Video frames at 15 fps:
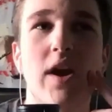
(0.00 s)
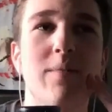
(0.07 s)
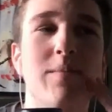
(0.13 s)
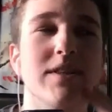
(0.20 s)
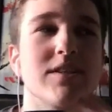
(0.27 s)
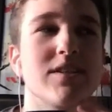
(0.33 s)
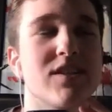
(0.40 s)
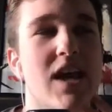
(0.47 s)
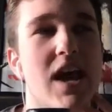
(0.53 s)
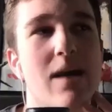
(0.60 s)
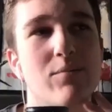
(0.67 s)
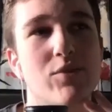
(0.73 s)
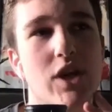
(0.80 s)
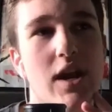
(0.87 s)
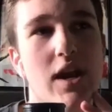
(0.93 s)
and
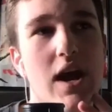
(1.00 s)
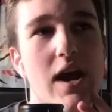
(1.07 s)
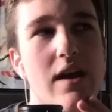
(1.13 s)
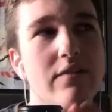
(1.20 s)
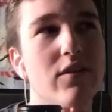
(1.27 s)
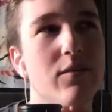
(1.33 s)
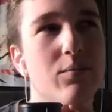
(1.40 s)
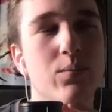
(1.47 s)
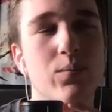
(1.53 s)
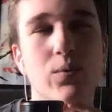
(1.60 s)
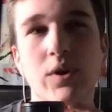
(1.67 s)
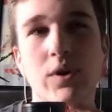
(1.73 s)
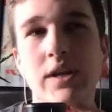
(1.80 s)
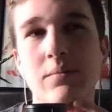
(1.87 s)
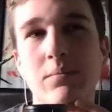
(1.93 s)
Snapchat. I have a
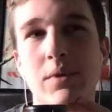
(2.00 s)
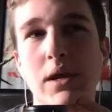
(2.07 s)
pretty big